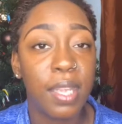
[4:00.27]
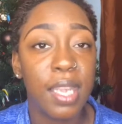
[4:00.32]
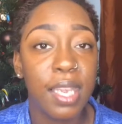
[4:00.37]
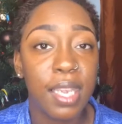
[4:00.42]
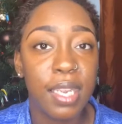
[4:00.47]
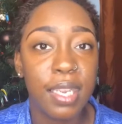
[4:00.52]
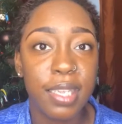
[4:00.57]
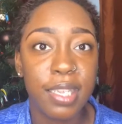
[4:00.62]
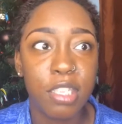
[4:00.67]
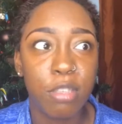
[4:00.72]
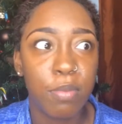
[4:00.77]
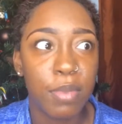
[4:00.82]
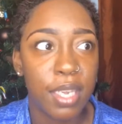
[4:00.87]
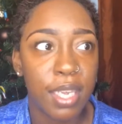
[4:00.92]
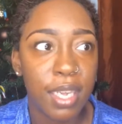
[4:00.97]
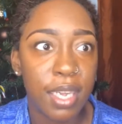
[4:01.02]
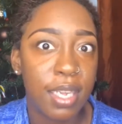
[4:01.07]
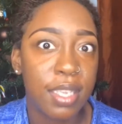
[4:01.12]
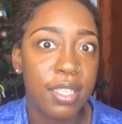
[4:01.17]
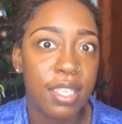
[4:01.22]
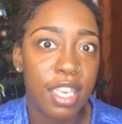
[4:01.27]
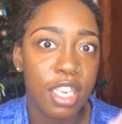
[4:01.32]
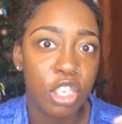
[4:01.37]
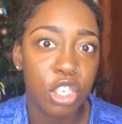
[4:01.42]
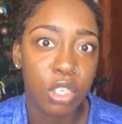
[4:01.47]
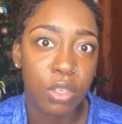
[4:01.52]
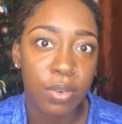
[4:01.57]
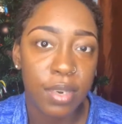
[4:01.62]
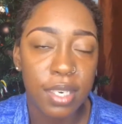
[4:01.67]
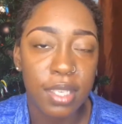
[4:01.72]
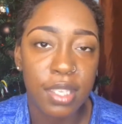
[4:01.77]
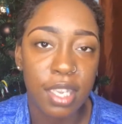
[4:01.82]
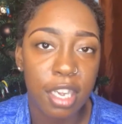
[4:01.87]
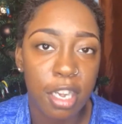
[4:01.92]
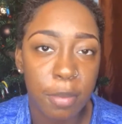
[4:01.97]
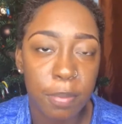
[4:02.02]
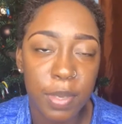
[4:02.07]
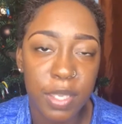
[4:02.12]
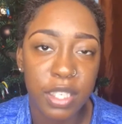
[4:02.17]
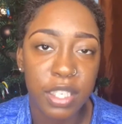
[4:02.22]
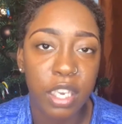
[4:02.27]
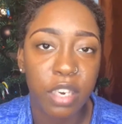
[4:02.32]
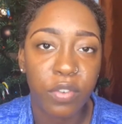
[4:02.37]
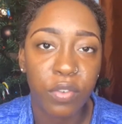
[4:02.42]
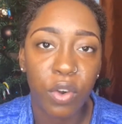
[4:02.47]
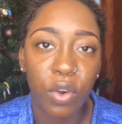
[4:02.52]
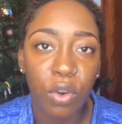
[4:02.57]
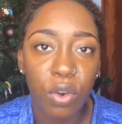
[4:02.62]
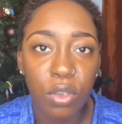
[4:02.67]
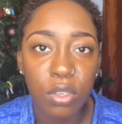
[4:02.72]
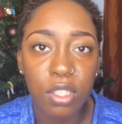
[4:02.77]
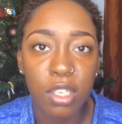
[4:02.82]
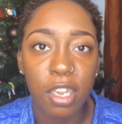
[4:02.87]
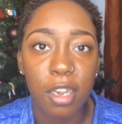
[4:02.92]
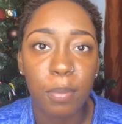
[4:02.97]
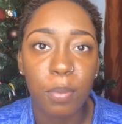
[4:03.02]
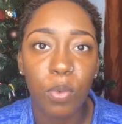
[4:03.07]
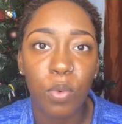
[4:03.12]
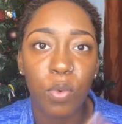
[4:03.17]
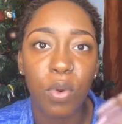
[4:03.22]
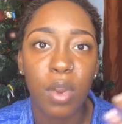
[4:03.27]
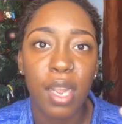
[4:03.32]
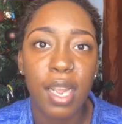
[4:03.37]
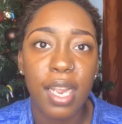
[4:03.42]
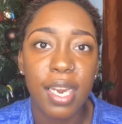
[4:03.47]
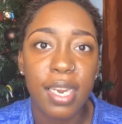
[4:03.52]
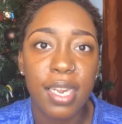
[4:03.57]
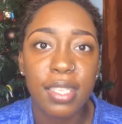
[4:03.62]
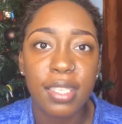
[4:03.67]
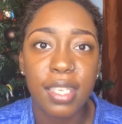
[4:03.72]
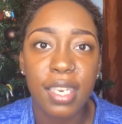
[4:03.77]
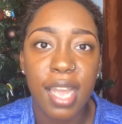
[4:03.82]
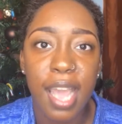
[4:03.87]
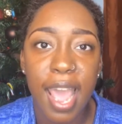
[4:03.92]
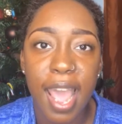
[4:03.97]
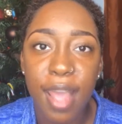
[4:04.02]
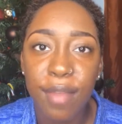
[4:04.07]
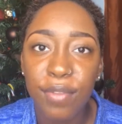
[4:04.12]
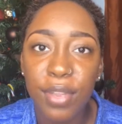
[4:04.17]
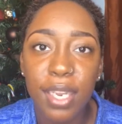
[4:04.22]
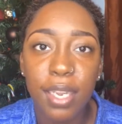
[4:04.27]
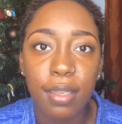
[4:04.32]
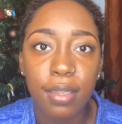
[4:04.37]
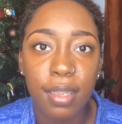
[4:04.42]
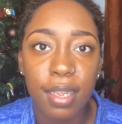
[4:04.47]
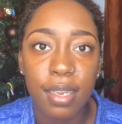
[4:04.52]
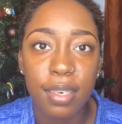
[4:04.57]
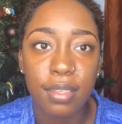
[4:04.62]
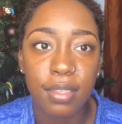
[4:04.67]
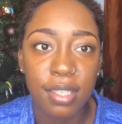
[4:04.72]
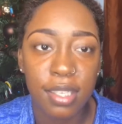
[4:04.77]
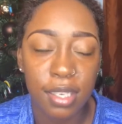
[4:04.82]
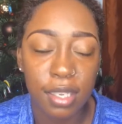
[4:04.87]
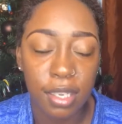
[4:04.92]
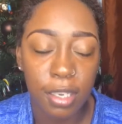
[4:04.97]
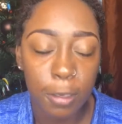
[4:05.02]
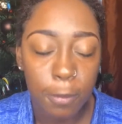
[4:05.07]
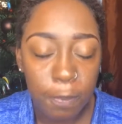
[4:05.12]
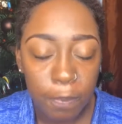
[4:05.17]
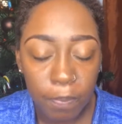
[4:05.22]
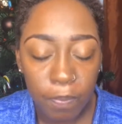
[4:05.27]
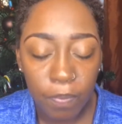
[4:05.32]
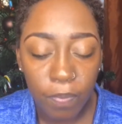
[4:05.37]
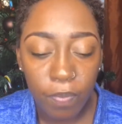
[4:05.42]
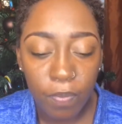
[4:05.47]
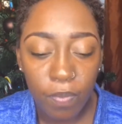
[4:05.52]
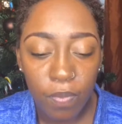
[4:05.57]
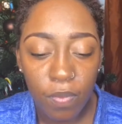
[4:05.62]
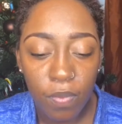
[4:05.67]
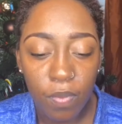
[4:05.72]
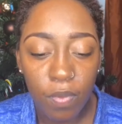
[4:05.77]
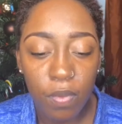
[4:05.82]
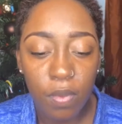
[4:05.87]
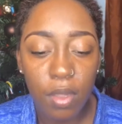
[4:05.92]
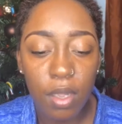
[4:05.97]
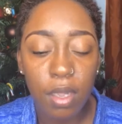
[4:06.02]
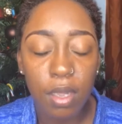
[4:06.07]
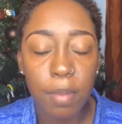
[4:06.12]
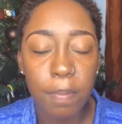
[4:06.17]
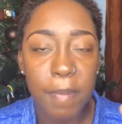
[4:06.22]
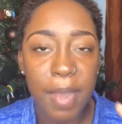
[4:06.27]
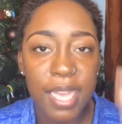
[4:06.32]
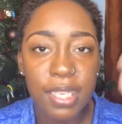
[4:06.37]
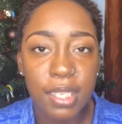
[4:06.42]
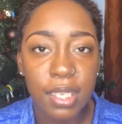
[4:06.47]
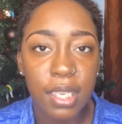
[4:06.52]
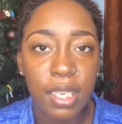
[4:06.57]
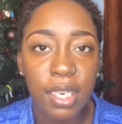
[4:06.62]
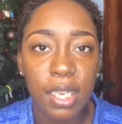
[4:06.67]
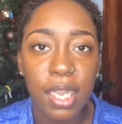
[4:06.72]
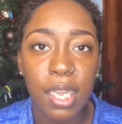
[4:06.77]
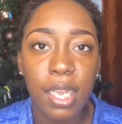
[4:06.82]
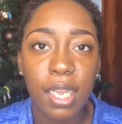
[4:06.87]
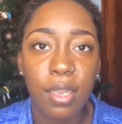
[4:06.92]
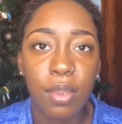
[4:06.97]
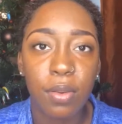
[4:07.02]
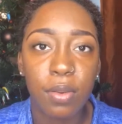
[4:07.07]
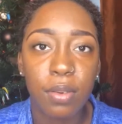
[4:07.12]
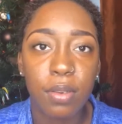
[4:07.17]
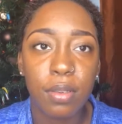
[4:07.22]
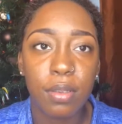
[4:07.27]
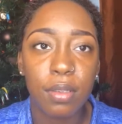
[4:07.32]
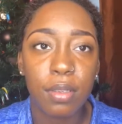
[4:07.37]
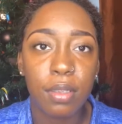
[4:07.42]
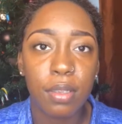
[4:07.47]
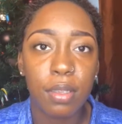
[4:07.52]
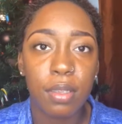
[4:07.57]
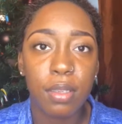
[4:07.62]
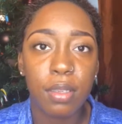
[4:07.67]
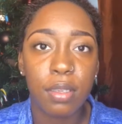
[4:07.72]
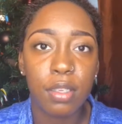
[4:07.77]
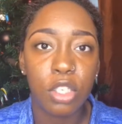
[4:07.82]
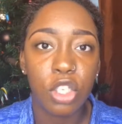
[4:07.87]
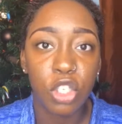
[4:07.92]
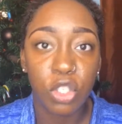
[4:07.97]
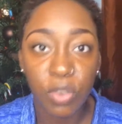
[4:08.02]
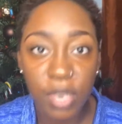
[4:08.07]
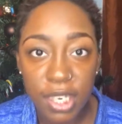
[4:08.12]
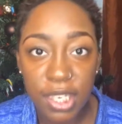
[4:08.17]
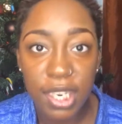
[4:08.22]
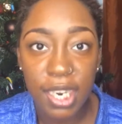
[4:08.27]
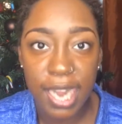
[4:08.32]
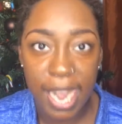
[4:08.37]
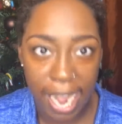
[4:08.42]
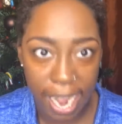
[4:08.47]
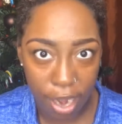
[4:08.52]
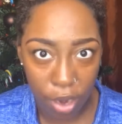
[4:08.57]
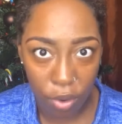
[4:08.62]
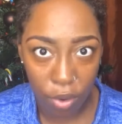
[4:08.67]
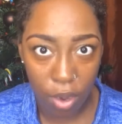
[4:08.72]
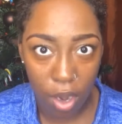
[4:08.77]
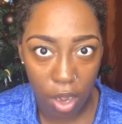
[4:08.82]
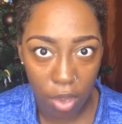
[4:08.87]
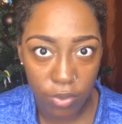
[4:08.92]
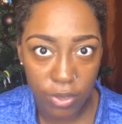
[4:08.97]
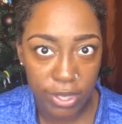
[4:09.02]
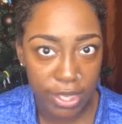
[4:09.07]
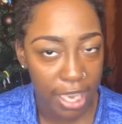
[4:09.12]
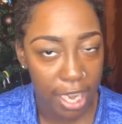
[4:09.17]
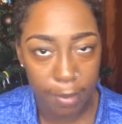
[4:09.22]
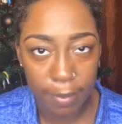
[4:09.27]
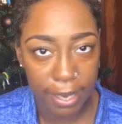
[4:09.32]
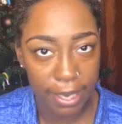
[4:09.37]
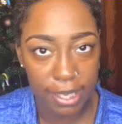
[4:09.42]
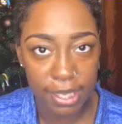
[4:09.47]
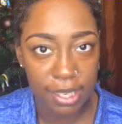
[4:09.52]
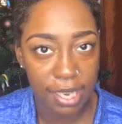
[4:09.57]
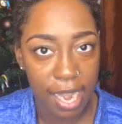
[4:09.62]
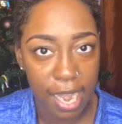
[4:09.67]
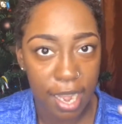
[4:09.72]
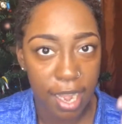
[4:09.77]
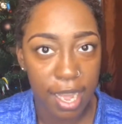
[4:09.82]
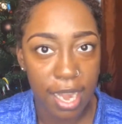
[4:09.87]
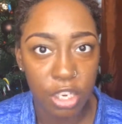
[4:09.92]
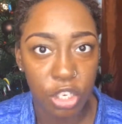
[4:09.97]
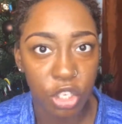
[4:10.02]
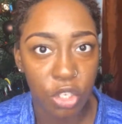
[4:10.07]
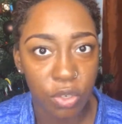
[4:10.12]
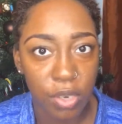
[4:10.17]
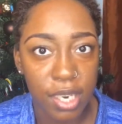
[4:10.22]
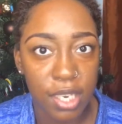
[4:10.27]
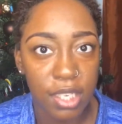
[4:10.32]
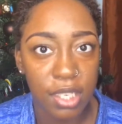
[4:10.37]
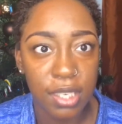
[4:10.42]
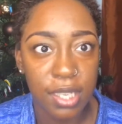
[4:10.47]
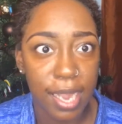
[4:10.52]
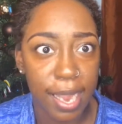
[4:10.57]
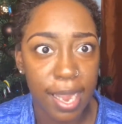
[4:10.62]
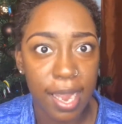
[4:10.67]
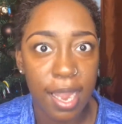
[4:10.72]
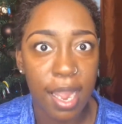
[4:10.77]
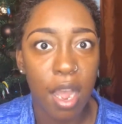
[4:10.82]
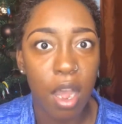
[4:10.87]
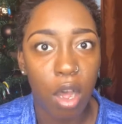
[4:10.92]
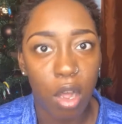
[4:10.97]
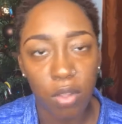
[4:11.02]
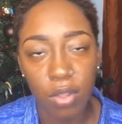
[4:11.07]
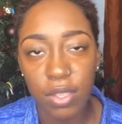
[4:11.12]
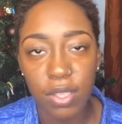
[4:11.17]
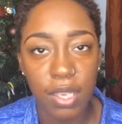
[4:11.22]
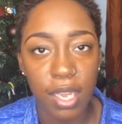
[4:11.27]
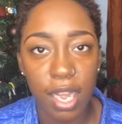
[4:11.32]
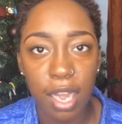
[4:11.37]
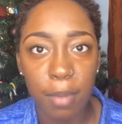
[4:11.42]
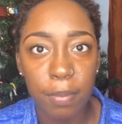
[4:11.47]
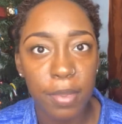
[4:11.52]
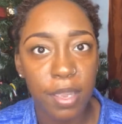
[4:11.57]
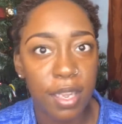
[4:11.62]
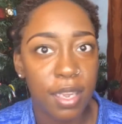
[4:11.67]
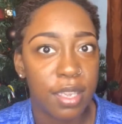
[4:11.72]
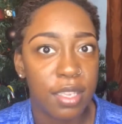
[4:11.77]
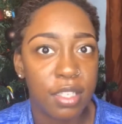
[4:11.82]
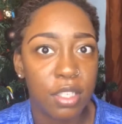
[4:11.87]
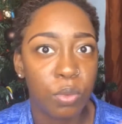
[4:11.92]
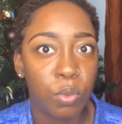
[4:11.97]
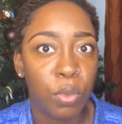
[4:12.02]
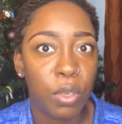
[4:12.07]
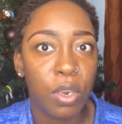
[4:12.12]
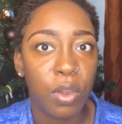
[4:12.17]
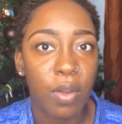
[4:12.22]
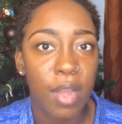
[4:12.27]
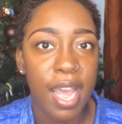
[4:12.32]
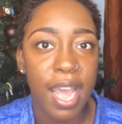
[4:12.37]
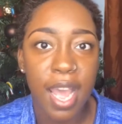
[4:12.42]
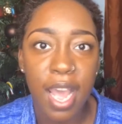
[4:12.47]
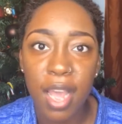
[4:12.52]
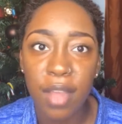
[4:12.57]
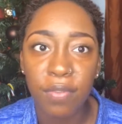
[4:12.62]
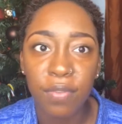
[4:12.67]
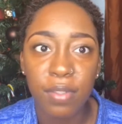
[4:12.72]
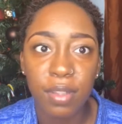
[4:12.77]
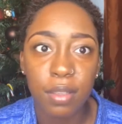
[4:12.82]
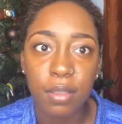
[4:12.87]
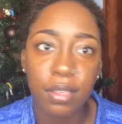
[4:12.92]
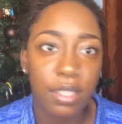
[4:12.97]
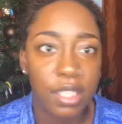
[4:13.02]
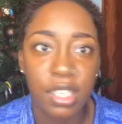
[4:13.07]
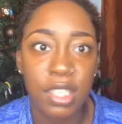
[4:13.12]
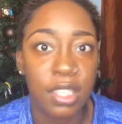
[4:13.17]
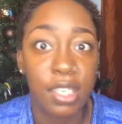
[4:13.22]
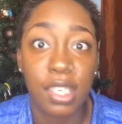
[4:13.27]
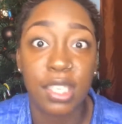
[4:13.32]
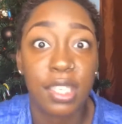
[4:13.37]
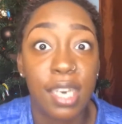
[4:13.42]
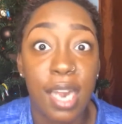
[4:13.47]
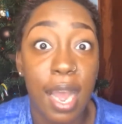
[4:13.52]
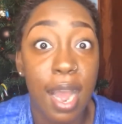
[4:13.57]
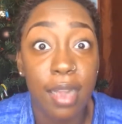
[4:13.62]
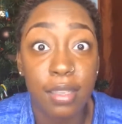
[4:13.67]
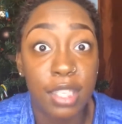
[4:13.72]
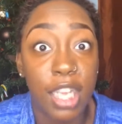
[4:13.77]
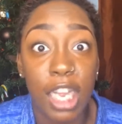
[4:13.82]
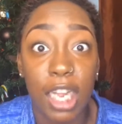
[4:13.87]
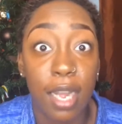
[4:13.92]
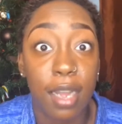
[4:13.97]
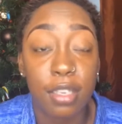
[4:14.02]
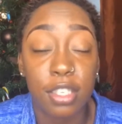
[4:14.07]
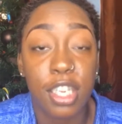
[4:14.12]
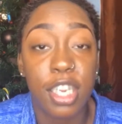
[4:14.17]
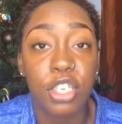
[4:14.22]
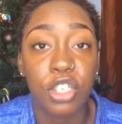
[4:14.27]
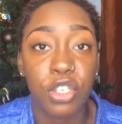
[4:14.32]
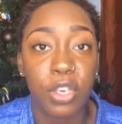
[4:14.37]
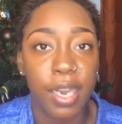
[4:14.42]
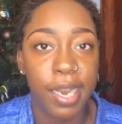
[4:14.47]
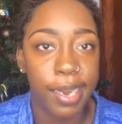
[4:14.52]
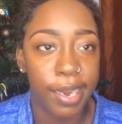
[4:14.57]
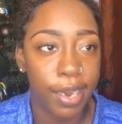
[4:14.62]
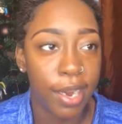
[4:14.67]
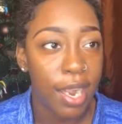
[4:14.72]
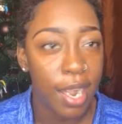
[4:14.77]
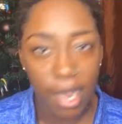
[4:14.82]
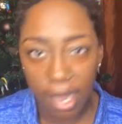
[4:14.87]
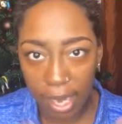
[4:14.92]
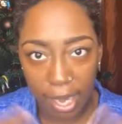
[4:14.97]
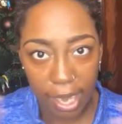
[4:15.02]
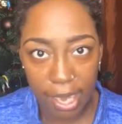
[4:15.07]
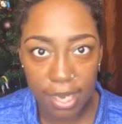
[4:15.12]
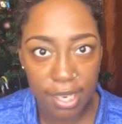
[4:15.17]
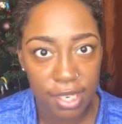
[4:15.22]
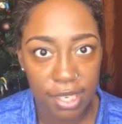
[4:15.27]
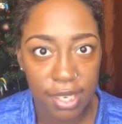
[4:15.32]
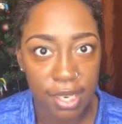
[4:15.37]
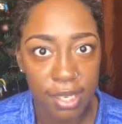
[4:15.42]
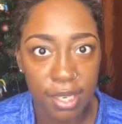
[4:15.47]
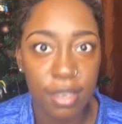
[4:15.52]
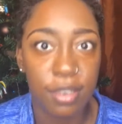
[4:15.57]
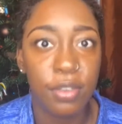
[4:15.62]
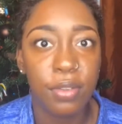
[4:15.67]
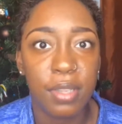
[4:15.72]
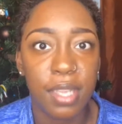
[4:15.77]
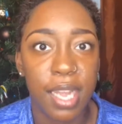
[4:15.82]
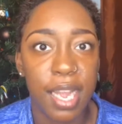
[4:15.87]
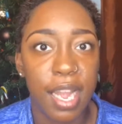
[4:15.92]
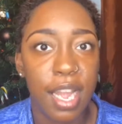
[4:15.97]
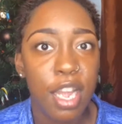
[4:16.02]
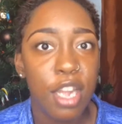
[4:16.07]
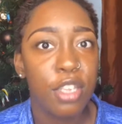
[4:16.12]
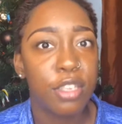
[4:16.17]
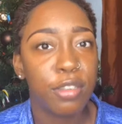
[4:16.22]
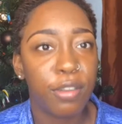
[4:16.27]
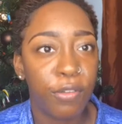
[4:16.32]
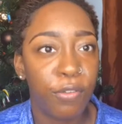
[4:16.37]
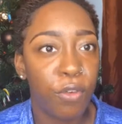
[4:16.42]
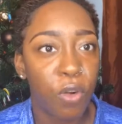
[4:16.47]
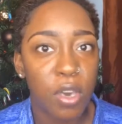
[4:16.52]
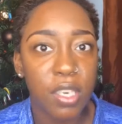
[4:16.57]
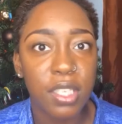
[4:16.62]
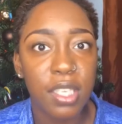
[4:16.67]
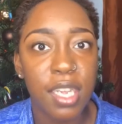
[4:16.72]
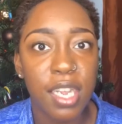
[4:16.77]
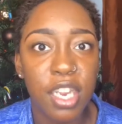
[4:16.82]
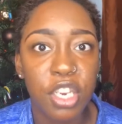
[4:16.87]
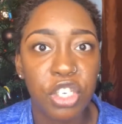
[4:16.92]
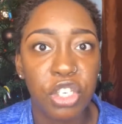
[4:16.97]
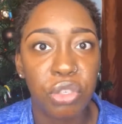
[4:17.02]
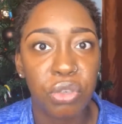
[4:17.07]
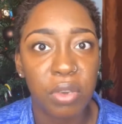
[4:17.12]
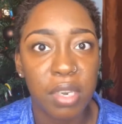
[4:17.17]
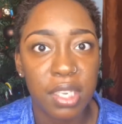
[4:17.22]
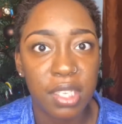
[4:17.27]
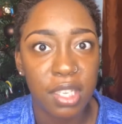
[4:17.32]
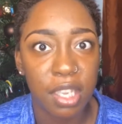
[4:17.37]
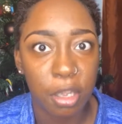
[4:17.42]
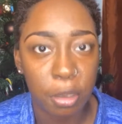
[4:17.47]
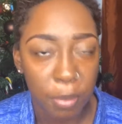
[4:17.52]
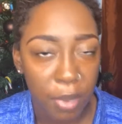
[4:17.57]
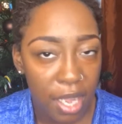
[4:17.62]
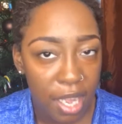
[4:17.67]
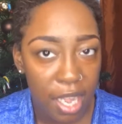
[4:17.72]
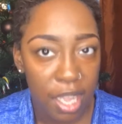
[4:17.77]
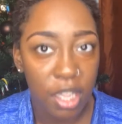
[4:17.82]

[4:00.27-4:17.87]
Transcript: think it is because it shrinks up instead of curls up, or it doesn't have anything to basically stretch it out all the time. Like, it's not in a stretched state all the time because we don't have, this is just not our texture hair. Like, it just doesn't do that. So 4C hair shrinks up.